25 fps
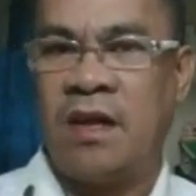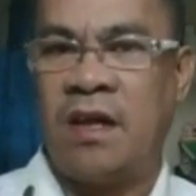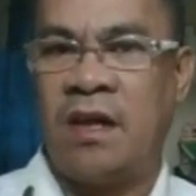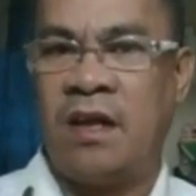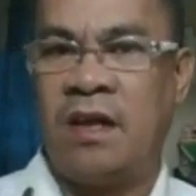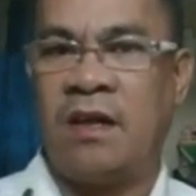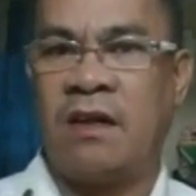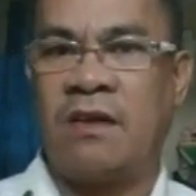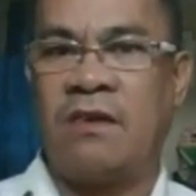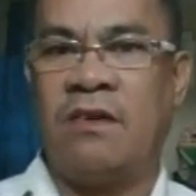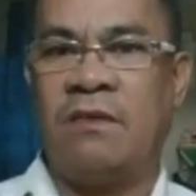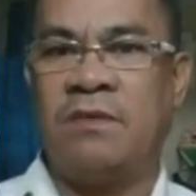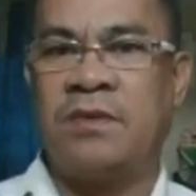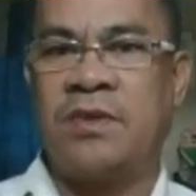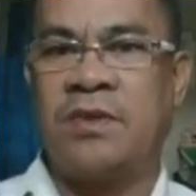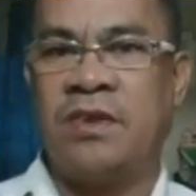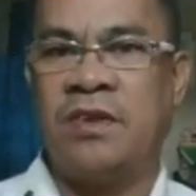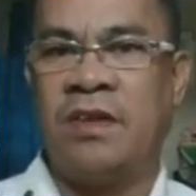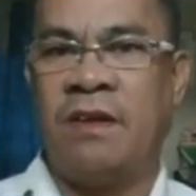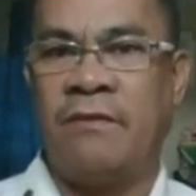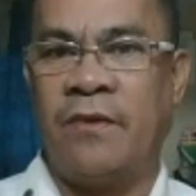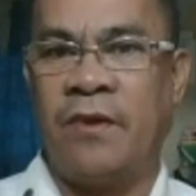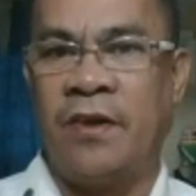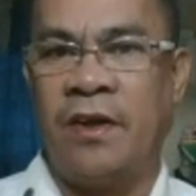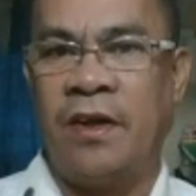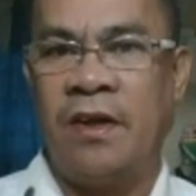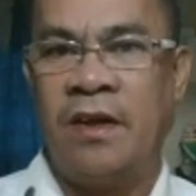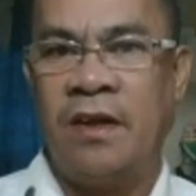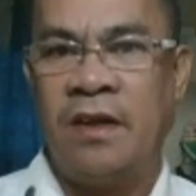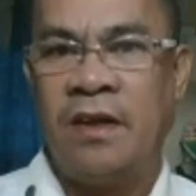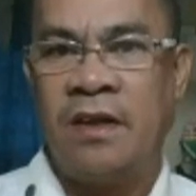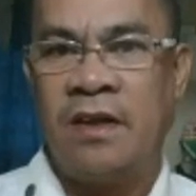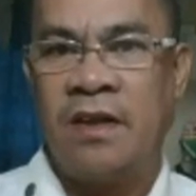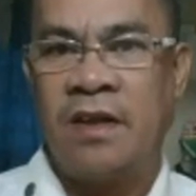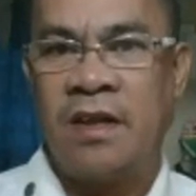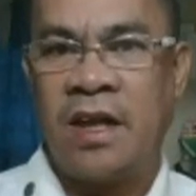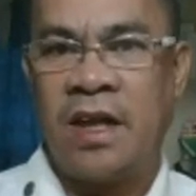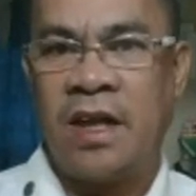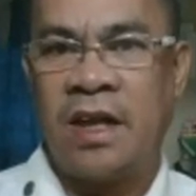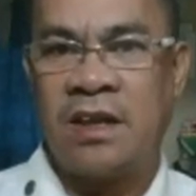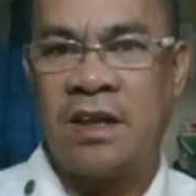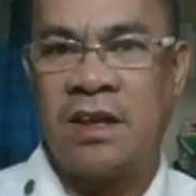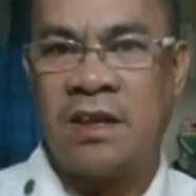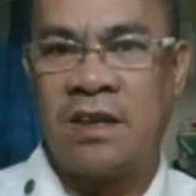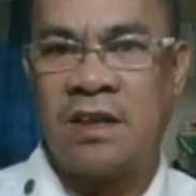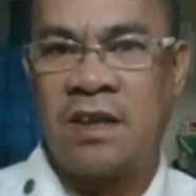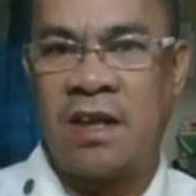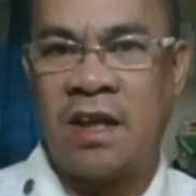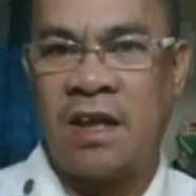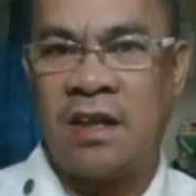a curve. So therefore, it
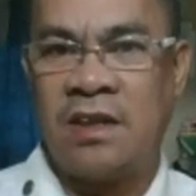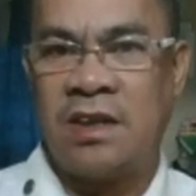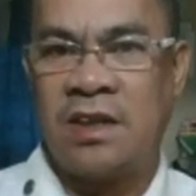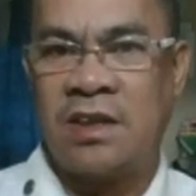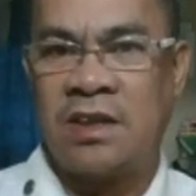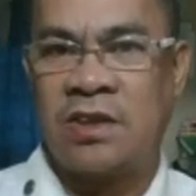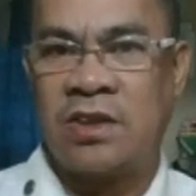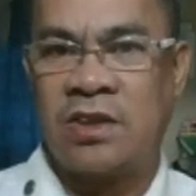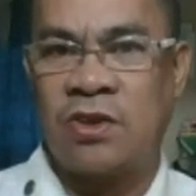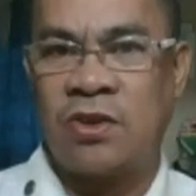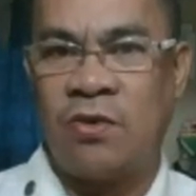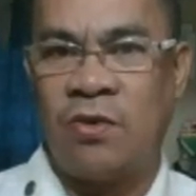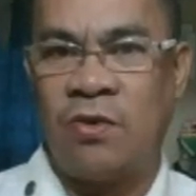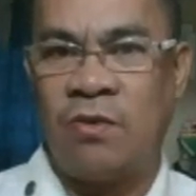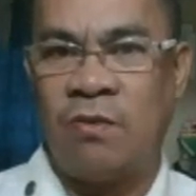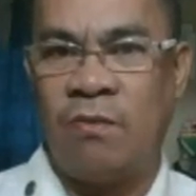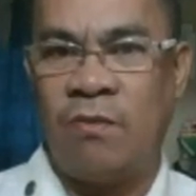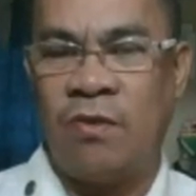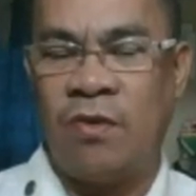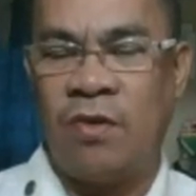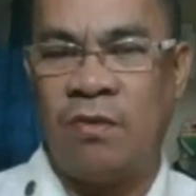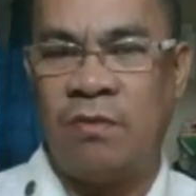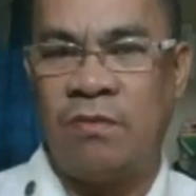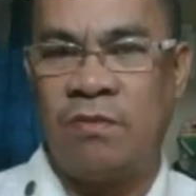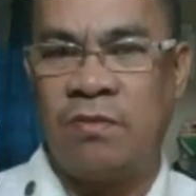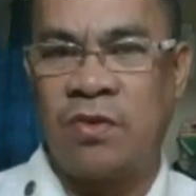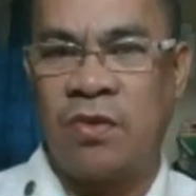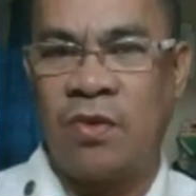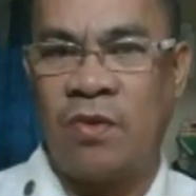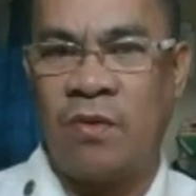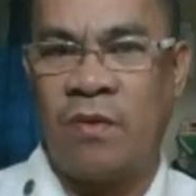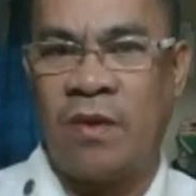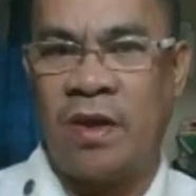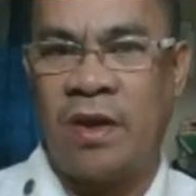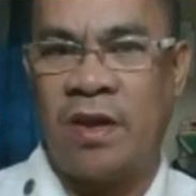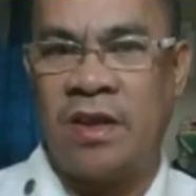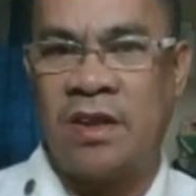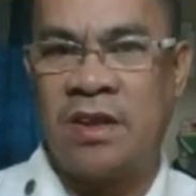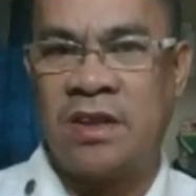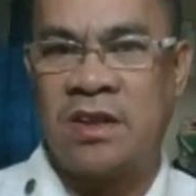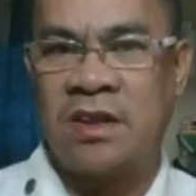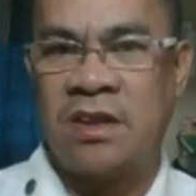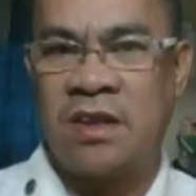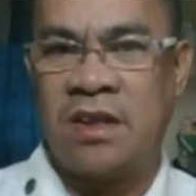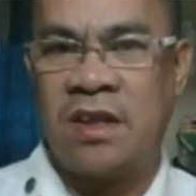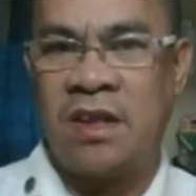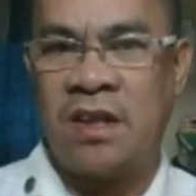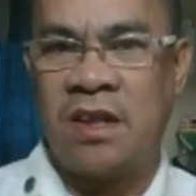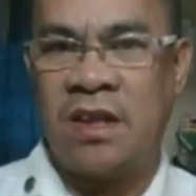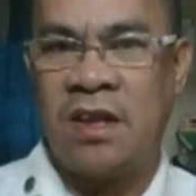tends to move towards
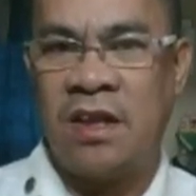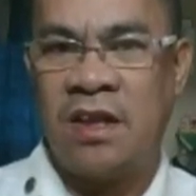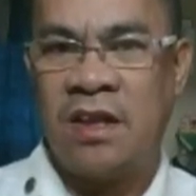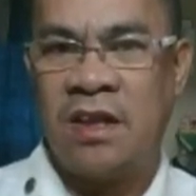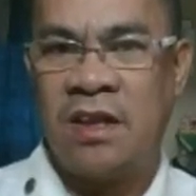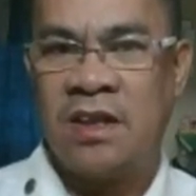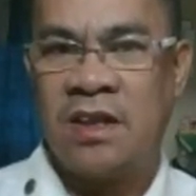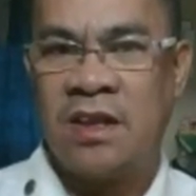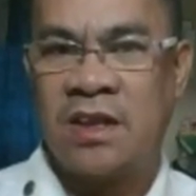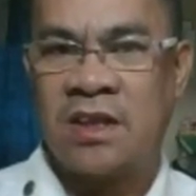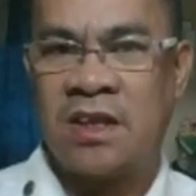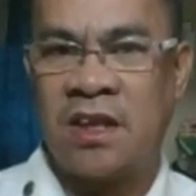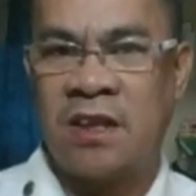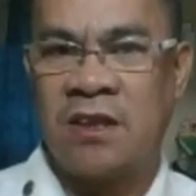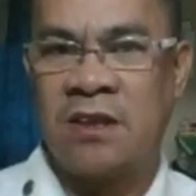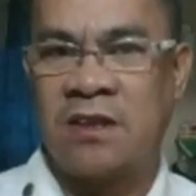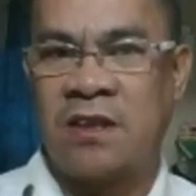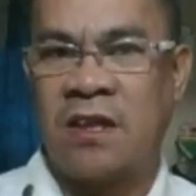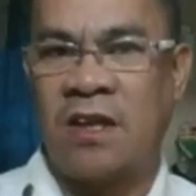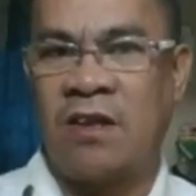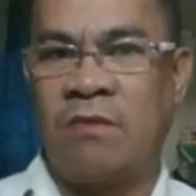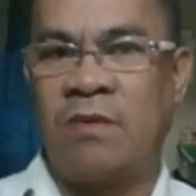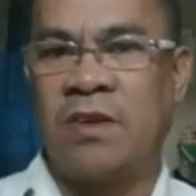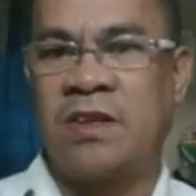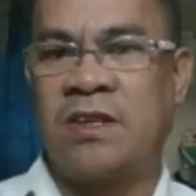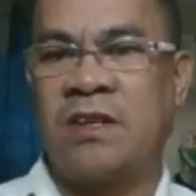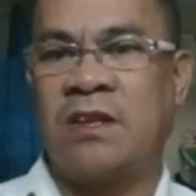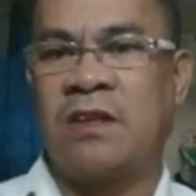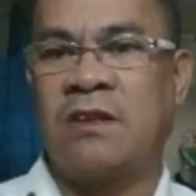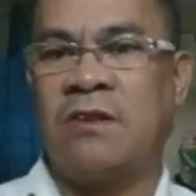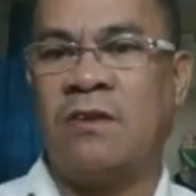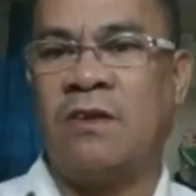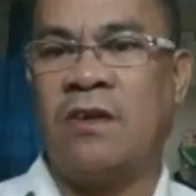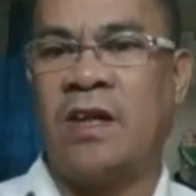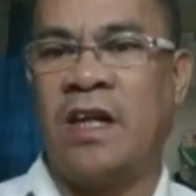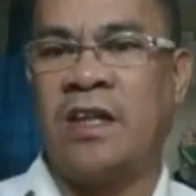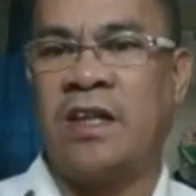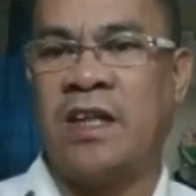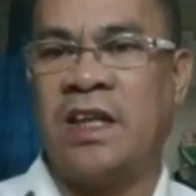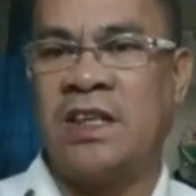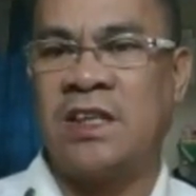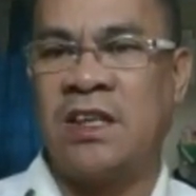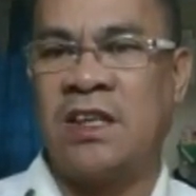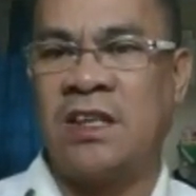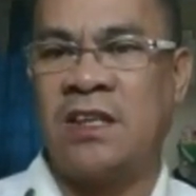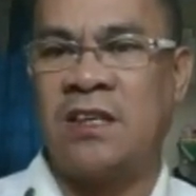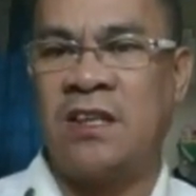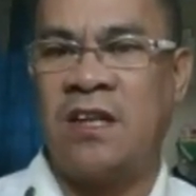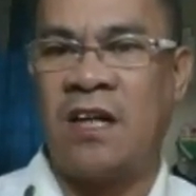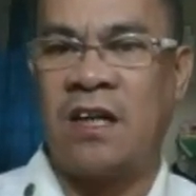the center of the circle, and this
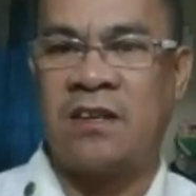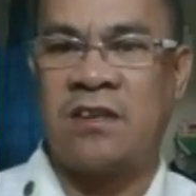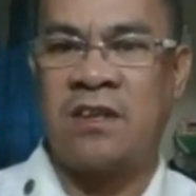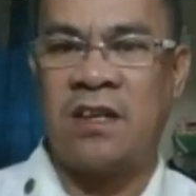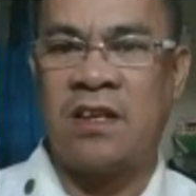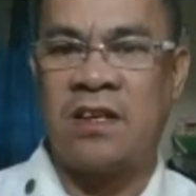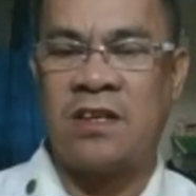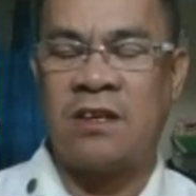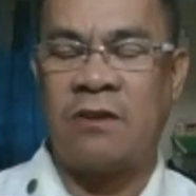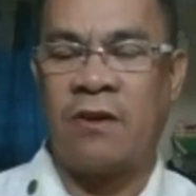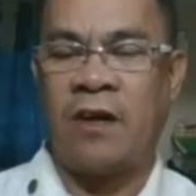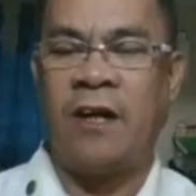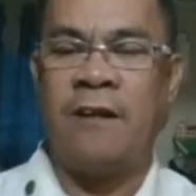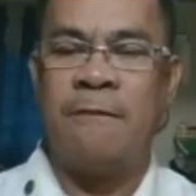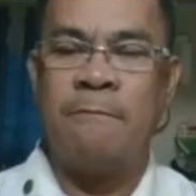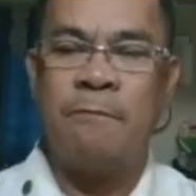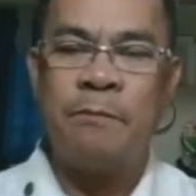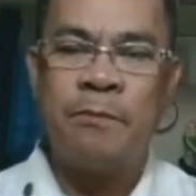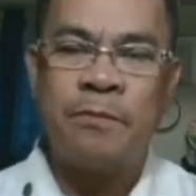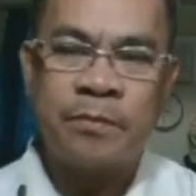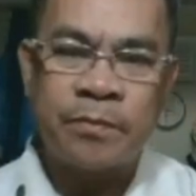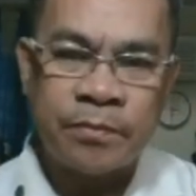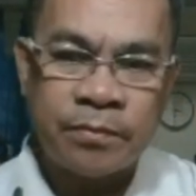is the axis. Okay.